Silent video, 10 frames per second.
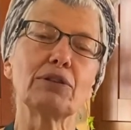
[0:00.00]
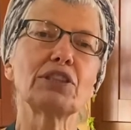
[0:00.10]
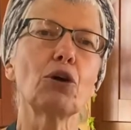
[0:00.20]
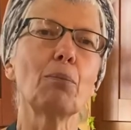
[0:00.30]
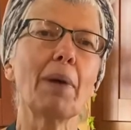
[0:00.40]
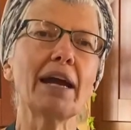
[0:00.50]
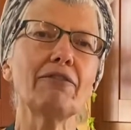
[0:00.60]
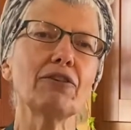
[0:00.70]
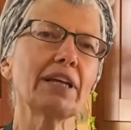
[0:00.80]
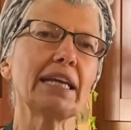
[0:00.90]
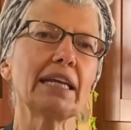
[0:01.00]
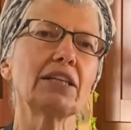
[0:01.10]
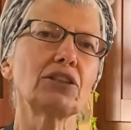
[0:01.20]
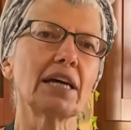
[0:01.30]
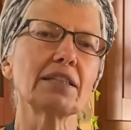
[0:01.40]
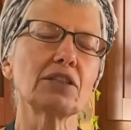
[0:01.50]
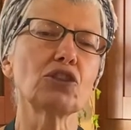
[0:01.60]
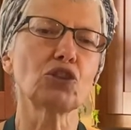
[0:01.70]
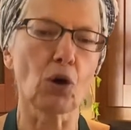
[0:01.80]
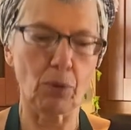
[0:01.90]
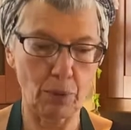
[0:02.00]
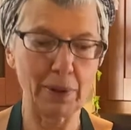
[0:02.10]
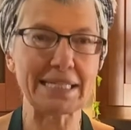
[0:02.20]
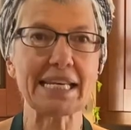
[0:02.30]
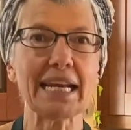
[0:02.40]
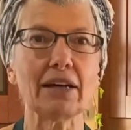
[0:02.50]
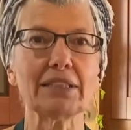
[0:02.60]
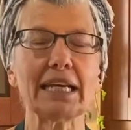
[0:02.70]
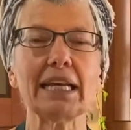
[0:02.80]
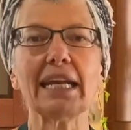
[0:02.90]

So mindful eating doesn't start when we sit down to eat.